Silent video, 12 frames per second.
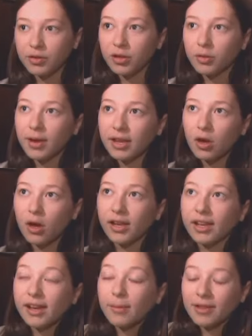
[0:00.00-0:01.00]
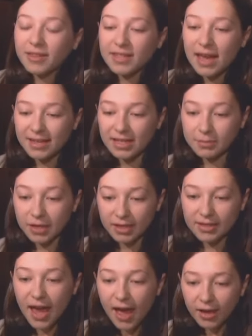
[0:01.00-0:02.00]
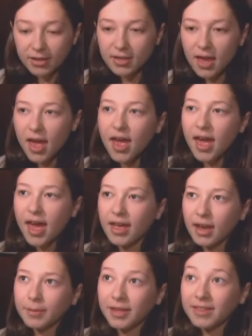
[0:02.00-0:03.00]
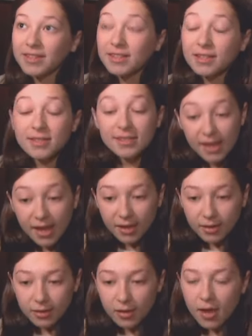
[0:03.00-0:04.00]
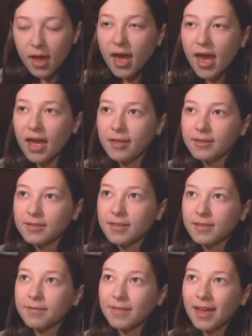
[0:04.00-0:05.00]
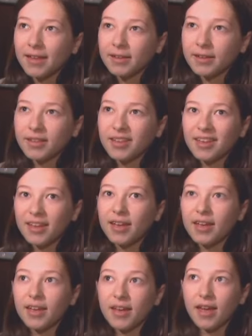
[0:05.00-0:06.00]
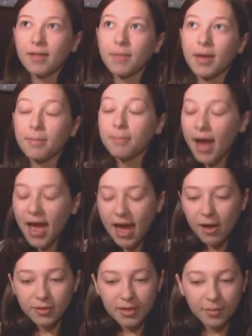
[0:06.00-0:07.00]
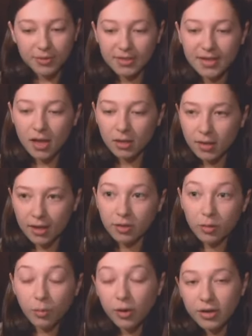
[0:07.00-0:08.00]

We turn the radio on and hear about these anti-Semitic attacks, and I'd be like, this is insane. And then, like, my house, like, was attacked, like, the